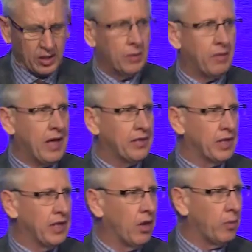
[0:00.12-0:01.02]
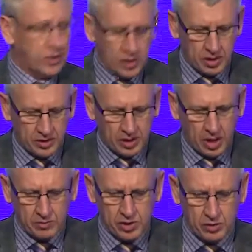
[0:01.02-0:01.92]
You will have had the opportunity,
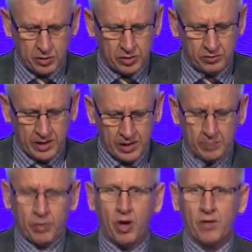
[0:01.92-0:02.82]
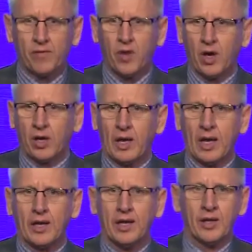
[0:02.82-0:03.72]
I'm sure, to read the profile
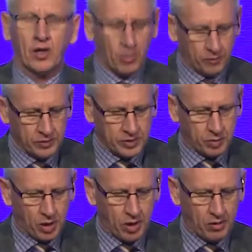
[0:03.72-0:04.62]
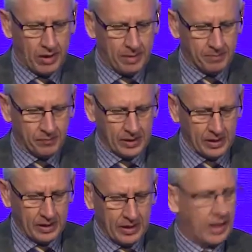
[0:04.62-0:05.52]
uh, in the conference program.
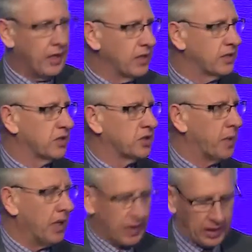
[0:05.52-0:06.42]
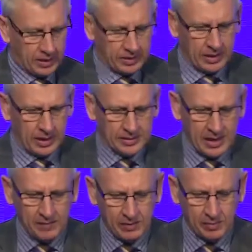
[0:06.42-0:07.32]
Our next speaker, uh,
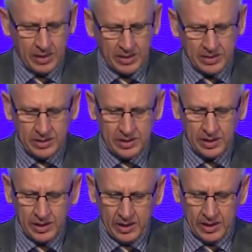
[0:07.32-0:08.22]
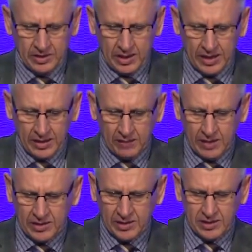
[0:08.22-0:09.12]
David Meates, is going to give
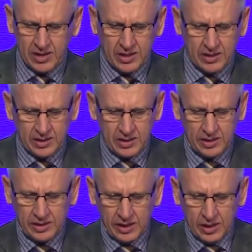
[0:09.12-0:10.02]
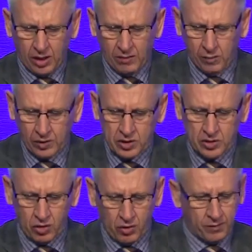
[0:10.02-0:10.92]
us a sense of what a
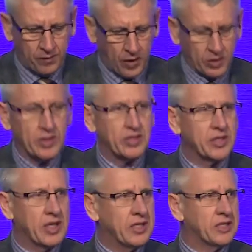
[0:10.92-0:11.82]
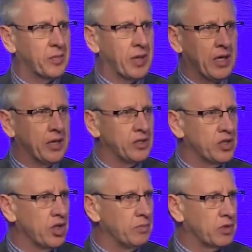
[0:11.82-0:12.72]
strong focus needs to be in
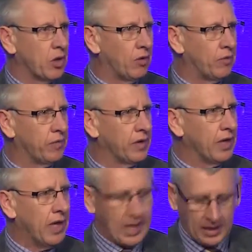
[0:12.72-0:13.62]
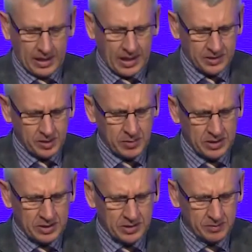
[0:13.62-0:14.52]
terms of our
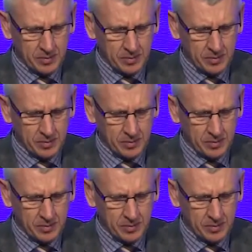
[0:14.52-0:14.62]
customers.